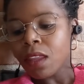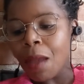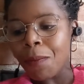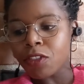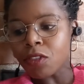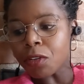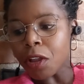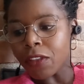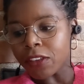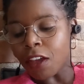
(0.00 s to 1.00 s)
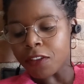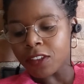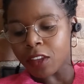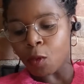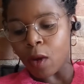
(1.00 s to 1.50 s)
episode of
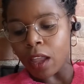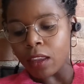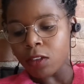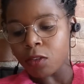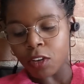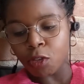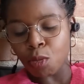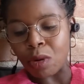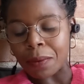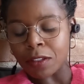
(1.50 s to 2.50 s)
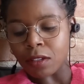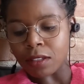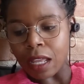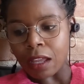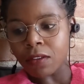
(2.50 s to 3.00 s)
season 1, so there's 2 more
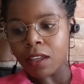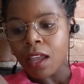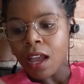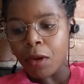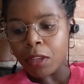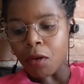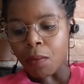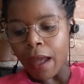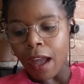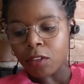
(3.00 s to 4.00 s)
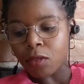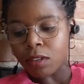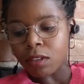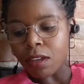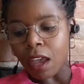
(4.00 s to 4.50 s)
episodes left, we'd go back to
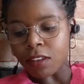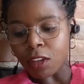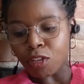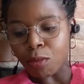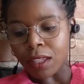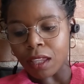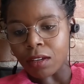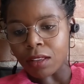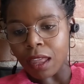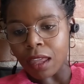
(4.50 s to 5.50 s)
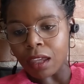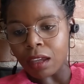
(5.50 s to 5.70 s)
Khazad-dûm and they could, like,